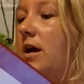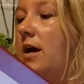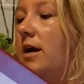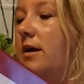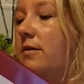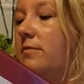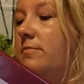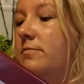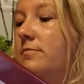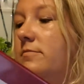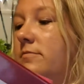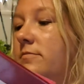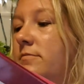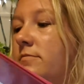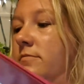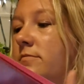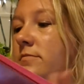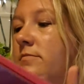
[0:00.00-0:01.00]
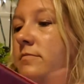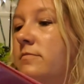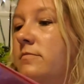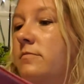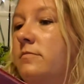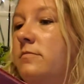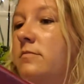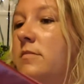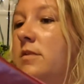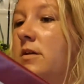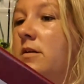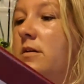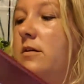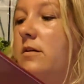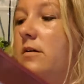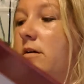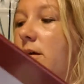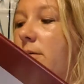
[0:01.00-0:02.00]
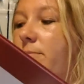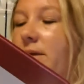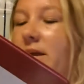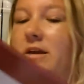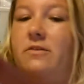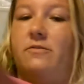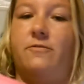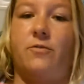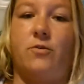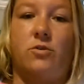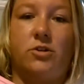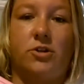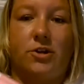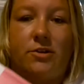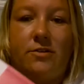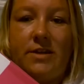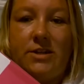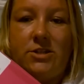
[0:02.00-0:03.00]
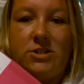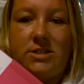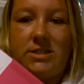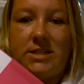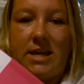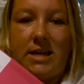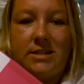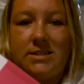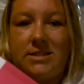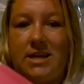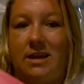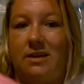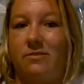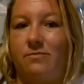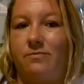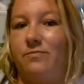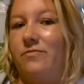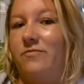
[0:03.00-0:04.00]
a pink folder that just has like